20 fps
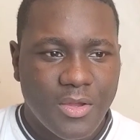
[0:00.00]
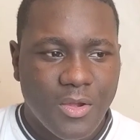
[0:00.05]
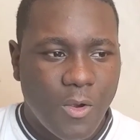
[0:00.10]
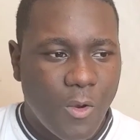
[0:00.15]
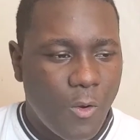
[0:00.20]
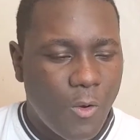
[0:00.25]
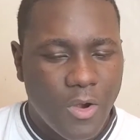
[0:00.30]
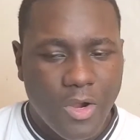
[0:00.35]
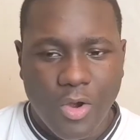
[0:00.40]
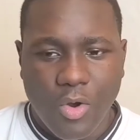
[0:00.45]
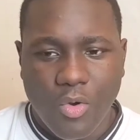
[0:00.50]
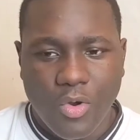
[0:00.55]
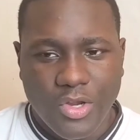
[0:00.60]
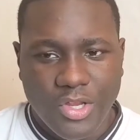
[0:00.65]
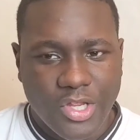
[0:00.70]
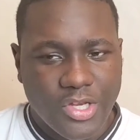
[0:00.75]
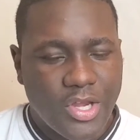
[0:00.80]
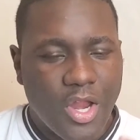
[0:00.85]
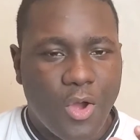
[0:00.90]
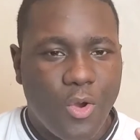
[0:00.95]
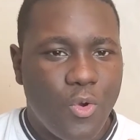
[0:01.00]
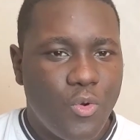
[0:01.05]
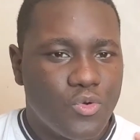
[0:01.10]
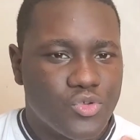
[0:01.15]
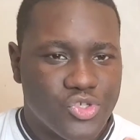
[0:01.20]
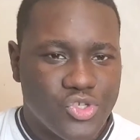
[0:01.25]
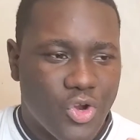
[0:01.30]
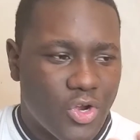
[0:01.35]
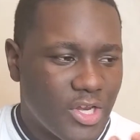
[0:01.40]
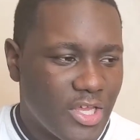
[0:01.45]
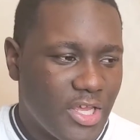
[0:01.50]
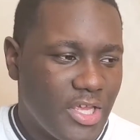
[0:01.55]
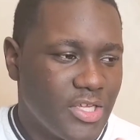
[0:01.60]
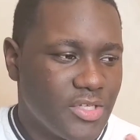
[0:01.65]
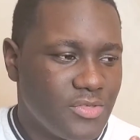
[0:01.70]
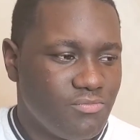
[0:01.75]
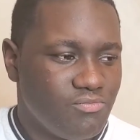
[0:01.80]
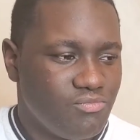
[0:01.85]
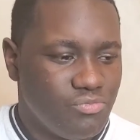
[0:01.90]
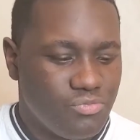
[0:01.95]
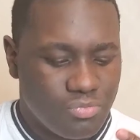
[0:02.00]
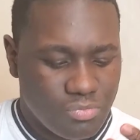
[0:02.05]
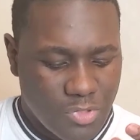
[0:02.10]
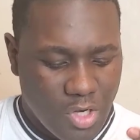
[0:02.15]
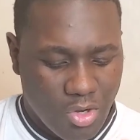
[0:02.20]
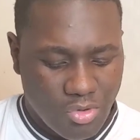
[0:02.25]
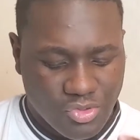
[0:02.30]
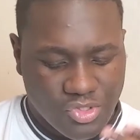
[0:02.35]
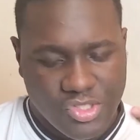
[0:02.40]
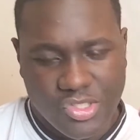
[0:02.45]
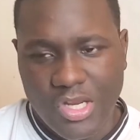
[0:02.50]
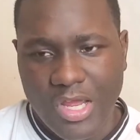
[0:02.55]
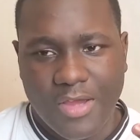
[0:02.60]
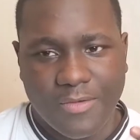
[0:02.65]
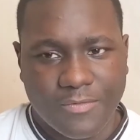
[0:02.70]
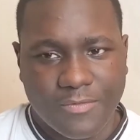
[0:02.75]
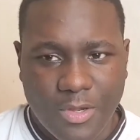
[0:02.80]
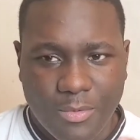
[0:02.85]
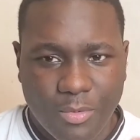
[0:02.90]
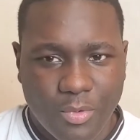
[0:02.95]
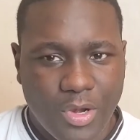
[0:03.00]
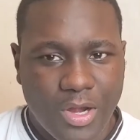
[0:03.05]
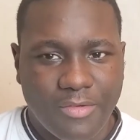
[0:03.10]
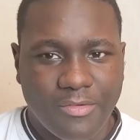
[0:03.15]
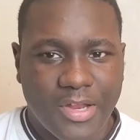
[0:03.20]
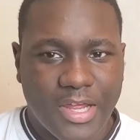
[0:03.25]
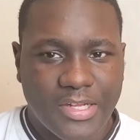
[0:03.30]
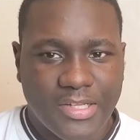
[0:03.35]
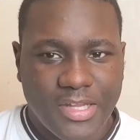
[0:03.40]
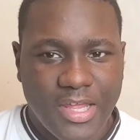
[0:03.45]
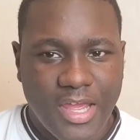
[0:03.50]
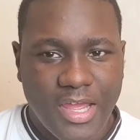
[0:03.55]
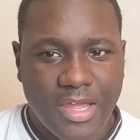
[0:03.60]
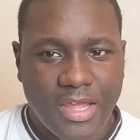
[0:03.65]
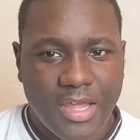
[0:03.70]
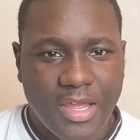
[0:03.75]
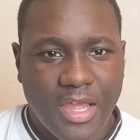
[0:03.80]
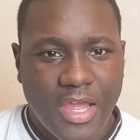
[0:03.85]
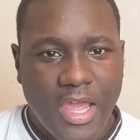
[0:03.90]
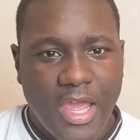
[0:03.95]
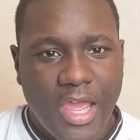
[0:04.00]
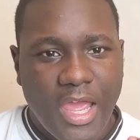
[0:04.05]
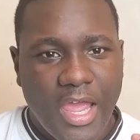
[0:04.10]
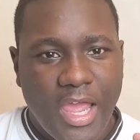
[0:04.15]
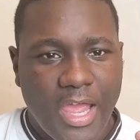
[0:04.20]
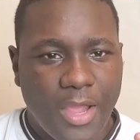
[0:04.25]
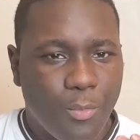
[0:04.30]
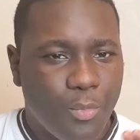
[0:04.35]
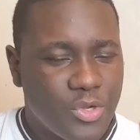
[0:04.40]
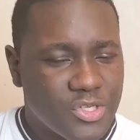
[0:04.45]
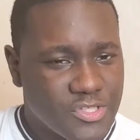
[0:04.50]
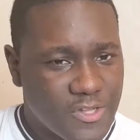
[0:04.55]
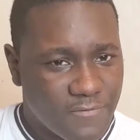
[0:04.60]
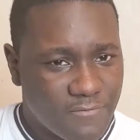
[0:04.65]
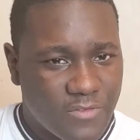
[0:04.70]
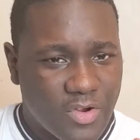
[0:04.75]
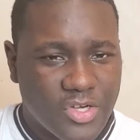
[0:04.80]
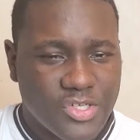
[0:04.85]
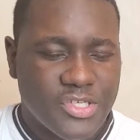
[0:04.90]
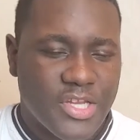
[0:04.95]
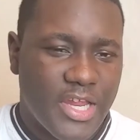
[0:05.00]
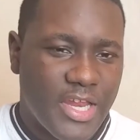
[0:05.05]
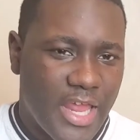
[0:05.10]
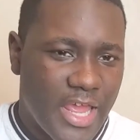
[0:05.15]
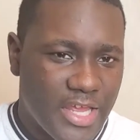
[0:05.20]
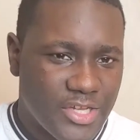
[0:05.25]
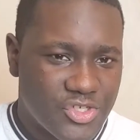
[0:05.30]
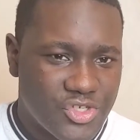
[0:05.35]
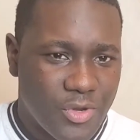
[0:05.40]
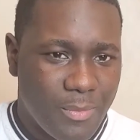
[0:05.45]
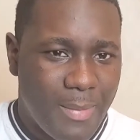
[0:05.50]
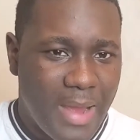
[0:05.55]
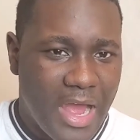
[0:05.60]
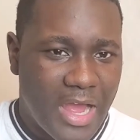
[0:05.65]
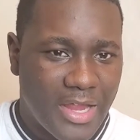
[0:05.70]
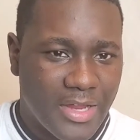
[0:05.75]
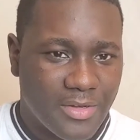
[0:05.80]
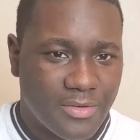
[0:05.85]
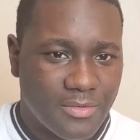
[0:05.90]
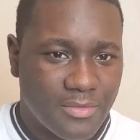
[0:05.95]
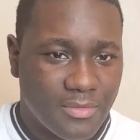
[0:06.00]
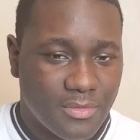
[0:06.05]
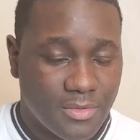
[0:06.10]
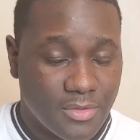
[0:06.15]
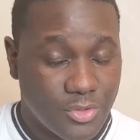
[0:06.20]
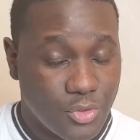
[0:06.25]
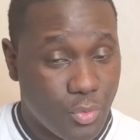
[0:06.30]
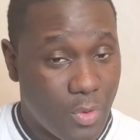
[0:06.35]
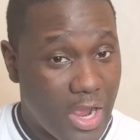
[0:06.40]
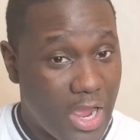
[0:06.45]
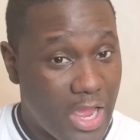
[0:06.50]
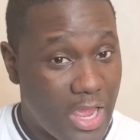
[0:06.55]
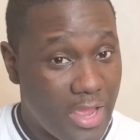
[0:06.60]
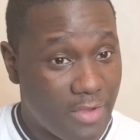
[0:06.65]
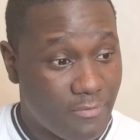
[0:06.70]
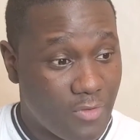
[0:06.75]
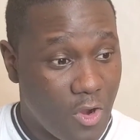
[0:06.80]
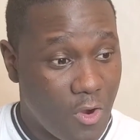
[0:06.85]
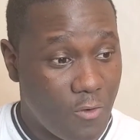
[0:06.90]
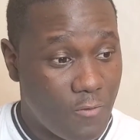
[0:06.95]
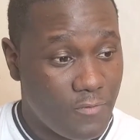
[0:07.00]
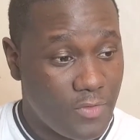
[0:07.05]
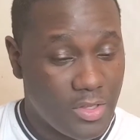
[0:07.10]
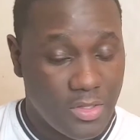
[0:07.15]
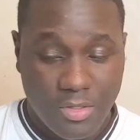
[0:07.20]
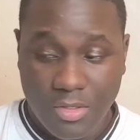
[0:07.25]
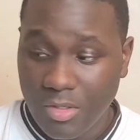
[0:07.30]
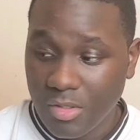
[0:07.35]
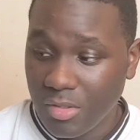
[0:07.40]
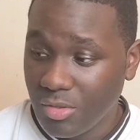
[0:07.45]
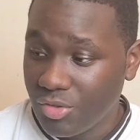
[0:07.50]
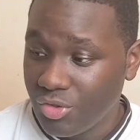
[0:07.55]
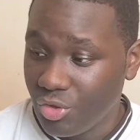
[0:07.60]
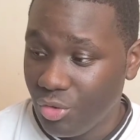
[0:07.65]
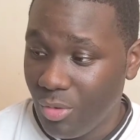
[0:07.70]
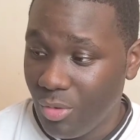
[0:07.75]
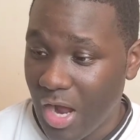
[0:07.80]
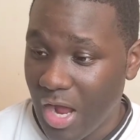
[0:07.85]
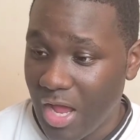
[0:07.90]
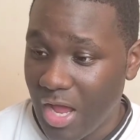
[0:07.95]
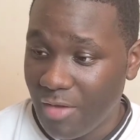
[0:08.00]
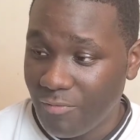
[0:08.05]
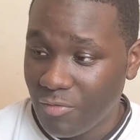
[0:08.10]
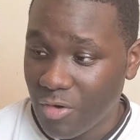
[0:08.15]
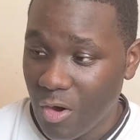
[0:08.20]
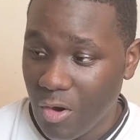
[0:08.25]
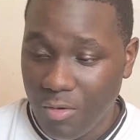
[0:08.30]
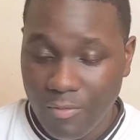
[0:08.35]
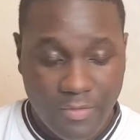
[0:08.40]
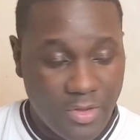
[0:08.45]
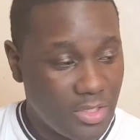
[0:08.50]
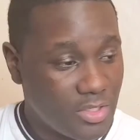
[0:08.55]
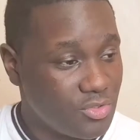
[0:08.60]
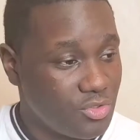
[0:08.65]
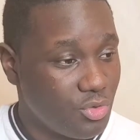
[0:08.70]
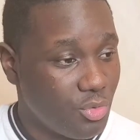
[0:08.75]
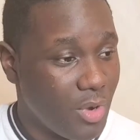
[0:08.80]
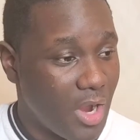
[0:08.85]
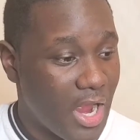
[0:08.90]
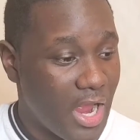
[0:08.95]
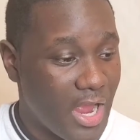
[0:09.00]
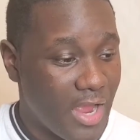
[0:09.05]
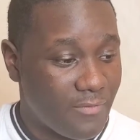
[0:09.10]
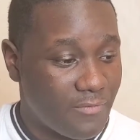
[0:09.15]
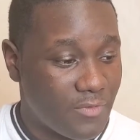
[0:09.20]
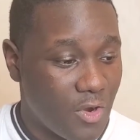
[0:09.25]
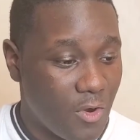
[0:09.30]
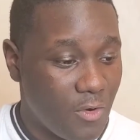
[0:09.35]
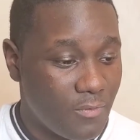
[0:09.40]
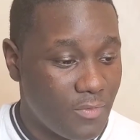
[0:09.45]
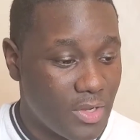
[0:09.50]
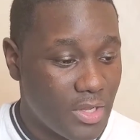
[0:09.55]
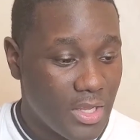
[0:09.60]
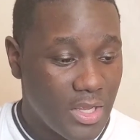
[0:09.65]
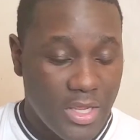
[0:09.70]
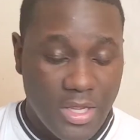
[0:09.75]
Or your nose start to get, you know, stuffed up or whatever like that. And what's the first thing that hits your mind? Do I have COVID? Do I have COVID? Do I have COVID?